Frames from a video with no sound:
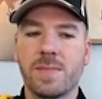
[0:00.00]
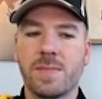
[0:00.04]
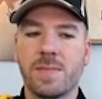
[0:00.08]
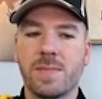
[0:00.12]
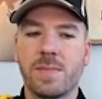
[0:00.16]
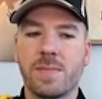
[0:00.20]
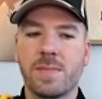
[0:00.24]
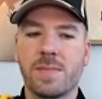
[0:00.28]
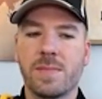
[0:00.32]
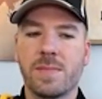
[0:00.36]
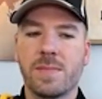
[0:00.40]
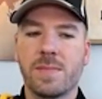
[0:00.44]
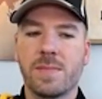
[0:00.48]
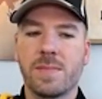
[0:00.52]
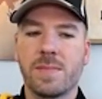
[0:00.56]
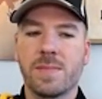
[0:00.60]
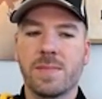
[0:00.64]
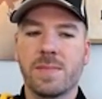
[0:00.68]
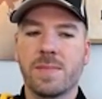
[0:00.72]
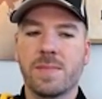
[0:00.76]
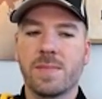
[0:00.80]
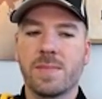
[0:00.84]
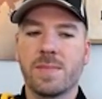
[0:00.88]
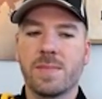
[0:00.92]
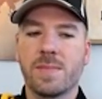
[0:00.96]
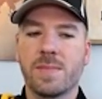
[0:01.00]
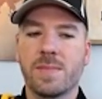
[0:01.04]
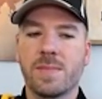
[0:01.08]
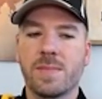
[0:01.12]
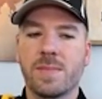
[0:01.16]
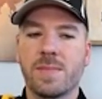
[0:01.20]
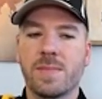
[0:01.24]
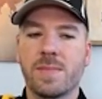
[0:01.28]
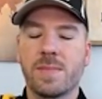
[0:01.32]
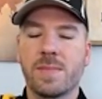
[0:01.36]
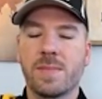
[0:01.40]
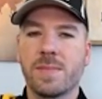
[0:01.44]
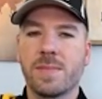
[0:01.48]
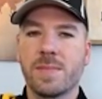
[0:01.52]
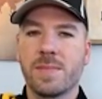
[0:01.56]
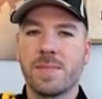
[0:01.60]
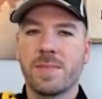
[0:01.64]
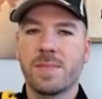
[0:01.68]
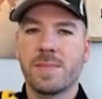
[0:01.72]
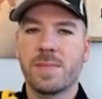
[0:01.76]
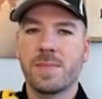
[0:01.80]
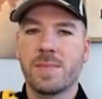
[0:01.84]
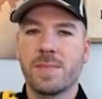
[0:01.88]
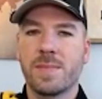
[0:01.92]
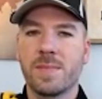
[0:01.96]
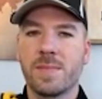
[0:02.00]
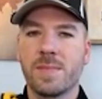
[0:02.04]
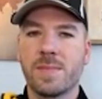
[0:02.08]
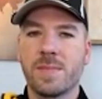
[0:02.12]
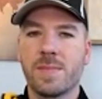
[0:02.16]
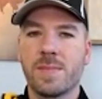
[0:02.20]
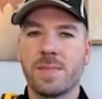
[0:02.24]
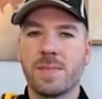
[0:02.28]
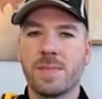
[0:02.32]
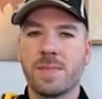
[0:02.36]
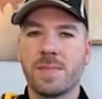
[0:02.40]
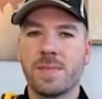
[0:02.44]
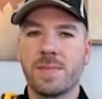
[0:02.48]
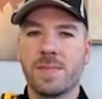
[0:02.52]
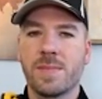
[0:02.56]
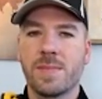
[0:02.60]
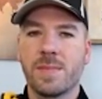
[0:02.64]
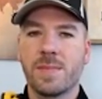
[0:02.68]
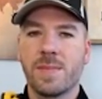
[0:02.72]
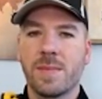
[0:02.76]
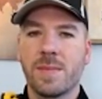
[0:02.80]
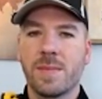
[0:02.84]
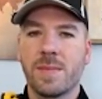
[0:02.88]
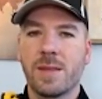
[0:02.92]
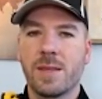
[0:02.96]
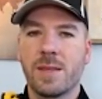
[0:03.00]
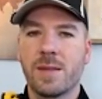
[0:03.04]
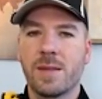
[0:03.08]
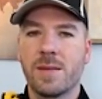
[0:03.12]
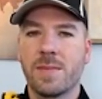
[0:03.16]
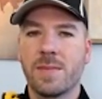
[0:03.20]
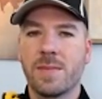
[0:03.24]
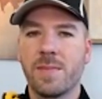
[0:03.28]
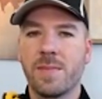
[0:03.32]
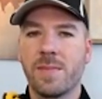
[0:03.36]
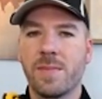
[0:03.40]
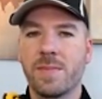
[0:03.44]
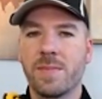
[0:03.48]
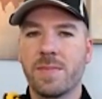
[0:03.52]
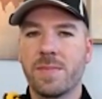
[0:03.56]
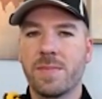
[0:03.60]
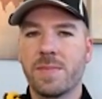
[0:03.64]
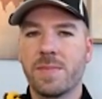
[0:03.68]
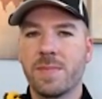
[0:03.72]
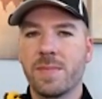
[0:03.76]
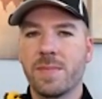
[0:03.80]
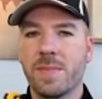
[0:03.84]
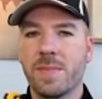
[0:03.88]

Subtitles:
(silent)